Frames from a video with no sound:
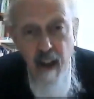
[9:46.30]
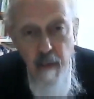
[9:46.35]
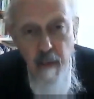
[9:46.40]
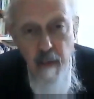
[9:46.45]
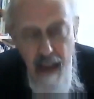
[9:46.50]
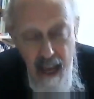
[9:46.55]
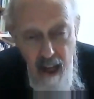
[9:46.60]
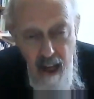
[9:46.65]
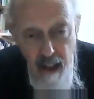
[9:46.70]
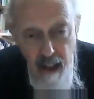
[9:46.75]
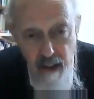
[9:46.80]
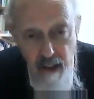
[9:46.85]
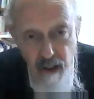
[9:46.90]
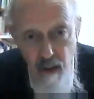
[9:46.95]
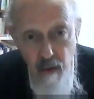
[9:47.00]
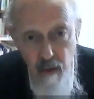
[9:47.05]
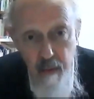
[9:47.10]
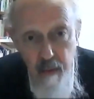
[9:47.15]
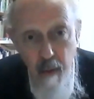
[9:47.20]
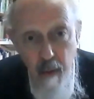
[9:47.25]
powers,
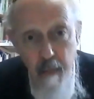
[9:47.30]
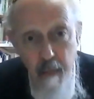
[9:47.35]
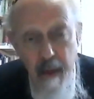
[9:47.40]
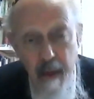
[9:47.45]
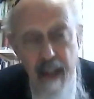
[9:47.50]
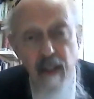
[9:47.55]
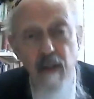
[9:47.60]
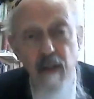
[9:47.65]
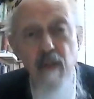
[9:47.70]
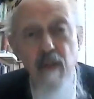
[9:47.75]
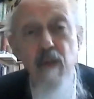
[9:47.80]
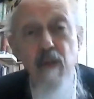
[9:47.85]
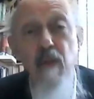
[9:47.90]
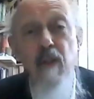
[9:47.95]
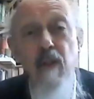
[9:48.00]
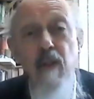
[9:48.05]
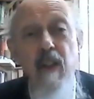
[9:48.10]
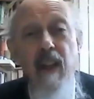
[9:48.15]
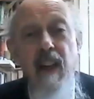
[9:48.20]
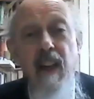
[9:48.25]
he was prepared to
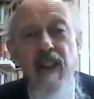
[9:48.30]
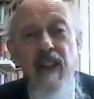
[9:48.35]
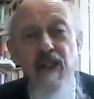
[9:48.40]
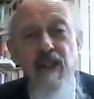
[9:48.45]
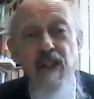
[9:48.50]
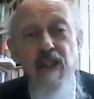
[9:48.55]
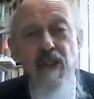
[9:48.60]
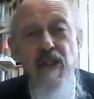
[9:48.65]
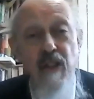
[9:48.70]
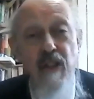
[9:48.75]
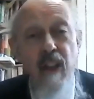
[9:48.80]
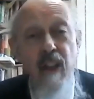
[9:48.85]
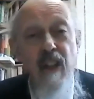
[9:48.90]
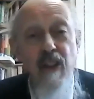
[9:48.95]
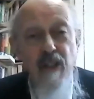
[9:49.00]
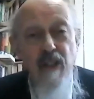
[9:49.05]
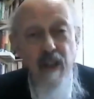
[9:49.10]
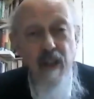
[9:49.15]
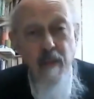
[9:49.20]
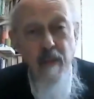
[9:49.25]
utilize this
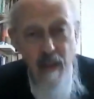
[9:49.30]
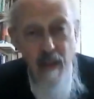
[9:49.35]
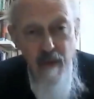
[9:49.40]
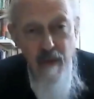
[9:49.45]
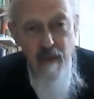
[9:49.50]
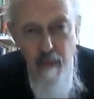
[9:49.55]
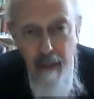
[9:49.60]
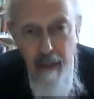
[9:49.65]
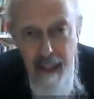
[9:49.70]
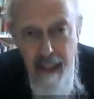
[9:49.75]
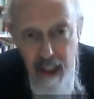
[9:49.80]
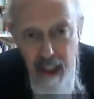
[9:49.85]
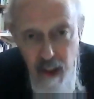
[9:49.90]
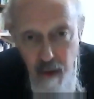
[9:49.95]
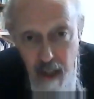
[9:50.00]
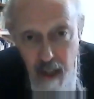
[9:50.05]
simply for monetary